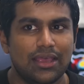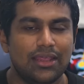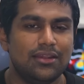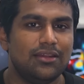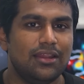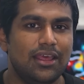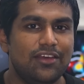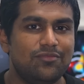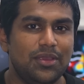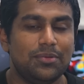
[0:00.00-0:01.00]
And
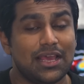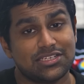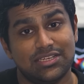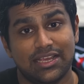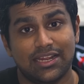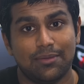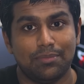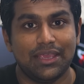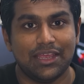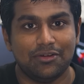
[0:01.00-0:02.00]
if people actually end up
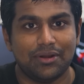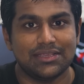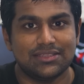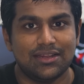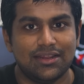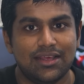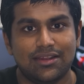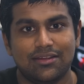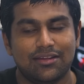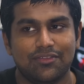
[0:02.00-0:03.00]
being interested in
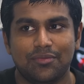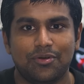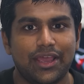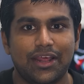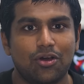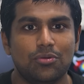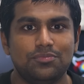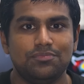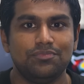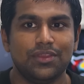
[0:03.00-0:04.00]
it, if I'm right, I
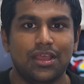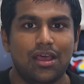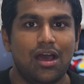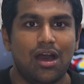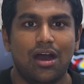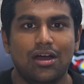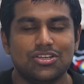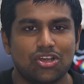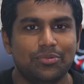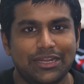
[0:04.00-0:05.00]
hope uh,
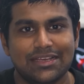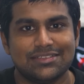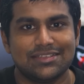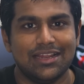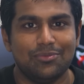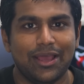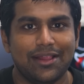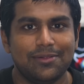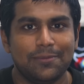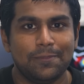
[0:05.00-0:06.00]
Xiaomi does sell
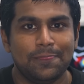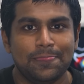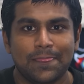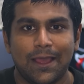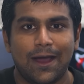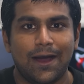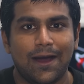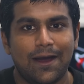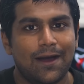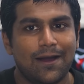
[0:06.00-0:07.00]
well
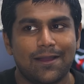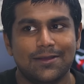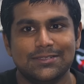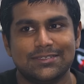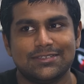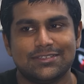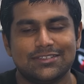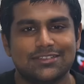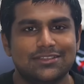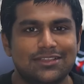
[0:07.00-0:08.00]

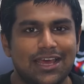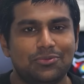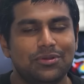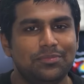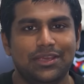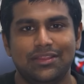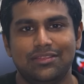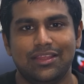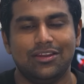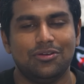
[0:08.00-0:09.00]
because uh, that would
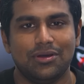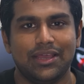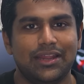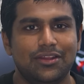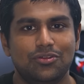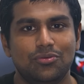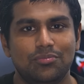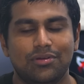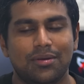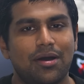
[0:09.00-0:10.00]
mean they'd go ahead and
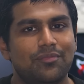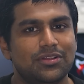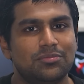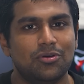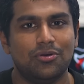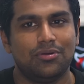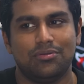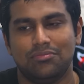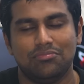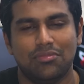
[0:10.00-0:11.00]
do come up with
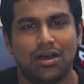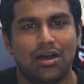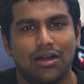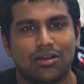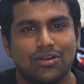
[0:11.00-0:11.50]
more uh,